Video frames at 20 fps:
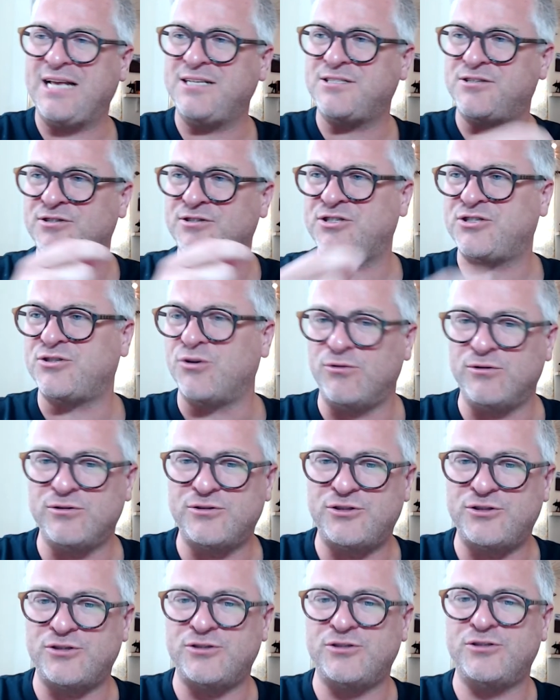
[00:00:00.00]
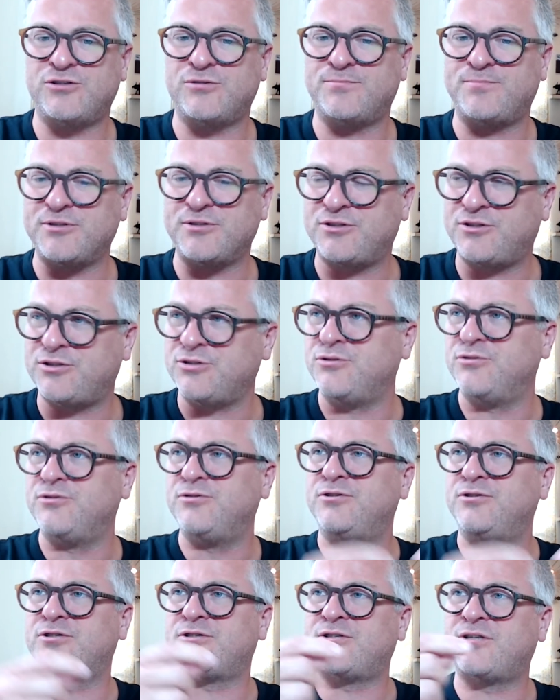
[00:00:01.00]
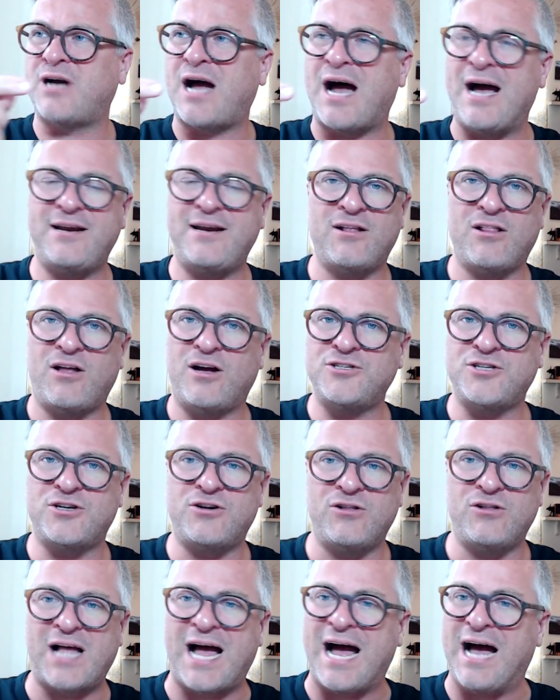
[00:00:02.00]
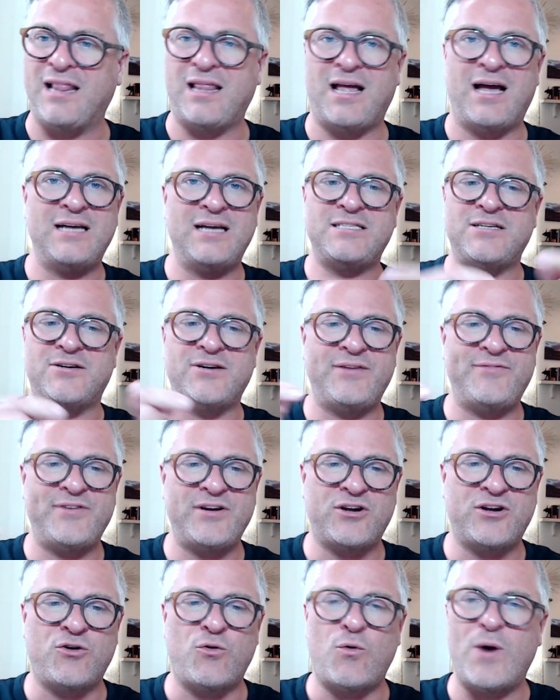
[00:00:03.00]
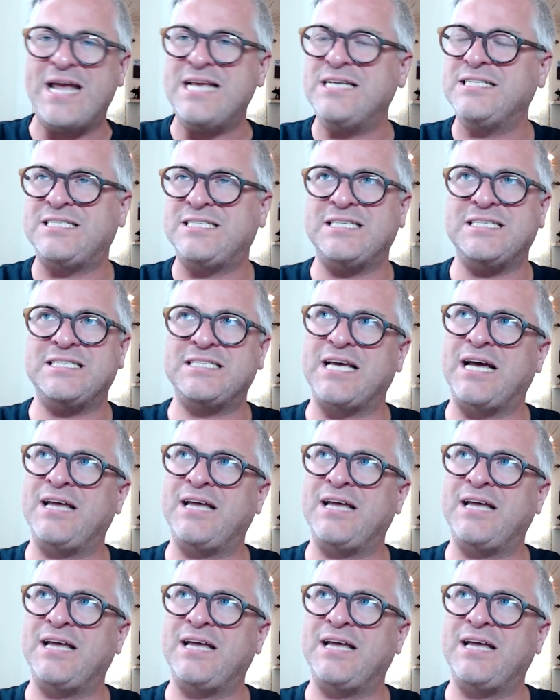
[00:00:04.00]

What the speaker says: or soldiers or platoons or ideological allies or even acquaintances,